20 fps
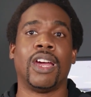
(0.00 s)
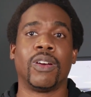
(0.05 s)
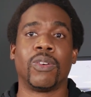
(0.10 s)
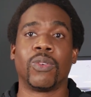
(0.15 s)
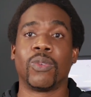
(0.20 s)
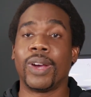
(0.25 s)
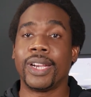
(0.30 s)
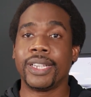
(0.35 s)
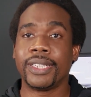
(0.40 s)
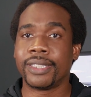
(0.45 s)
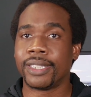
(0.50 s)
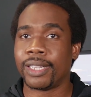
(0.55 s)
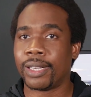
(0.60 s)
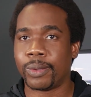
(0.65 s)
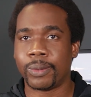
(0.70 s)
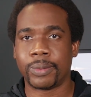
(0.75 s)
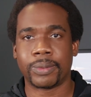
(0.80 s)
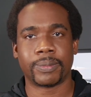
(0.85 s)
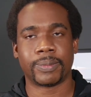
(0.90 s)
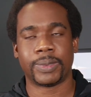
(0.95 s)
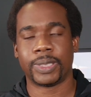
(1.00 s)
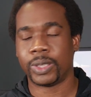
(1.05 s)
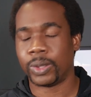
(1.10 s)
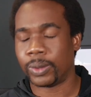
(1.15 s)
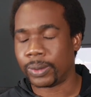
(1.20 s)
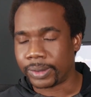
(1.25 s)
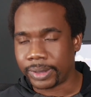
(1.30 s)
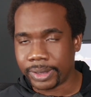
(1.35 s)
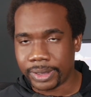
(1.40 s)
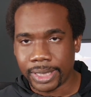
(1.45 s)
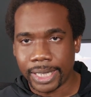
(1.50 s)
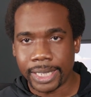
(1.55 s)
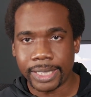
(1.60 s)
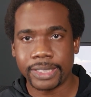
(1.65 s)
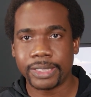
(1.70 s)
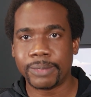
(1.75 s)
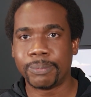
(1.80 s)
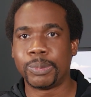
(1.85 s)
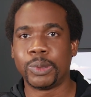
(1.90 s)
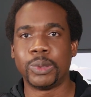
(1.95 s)
Right now, tech
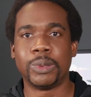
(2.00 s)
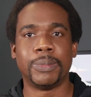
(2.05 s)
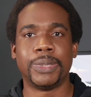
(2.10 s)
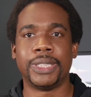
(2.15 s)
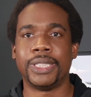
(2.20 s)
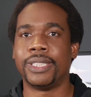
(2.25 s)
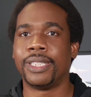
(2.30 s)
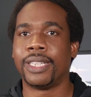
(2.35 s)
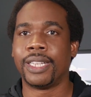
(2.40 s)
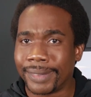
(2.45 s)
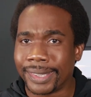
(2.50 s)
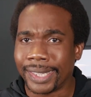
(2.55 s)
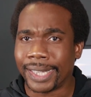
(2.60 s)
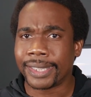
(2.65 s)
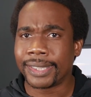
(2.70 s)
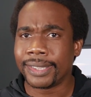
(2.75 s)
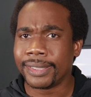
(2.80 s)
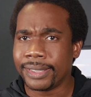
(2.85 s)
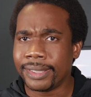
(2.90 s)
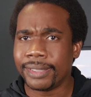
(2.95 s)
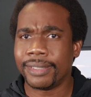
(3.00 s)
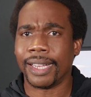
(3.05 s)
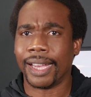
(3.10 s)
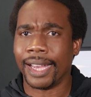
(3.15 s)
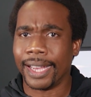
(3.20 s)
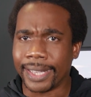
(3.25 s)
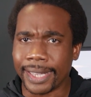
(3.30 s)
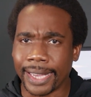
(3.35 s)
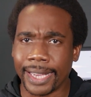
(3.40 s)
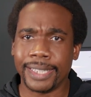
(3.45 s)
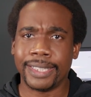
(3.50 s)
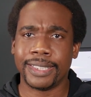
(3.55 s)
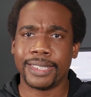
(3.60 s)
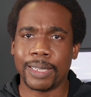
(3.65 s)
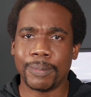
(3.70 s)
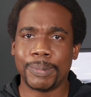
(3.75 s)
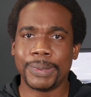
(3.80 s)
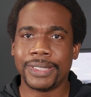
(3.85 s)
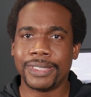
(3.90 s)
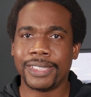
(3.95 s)
is booming. Luckily, I ended
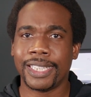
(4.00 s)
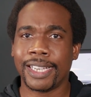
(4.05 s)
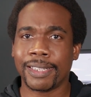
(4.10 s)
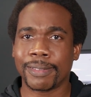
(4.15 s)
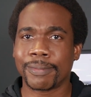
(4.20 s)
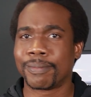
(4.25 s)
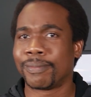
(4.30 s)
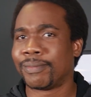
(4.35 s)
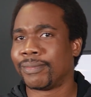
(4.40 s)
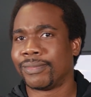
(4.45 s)
up in tech.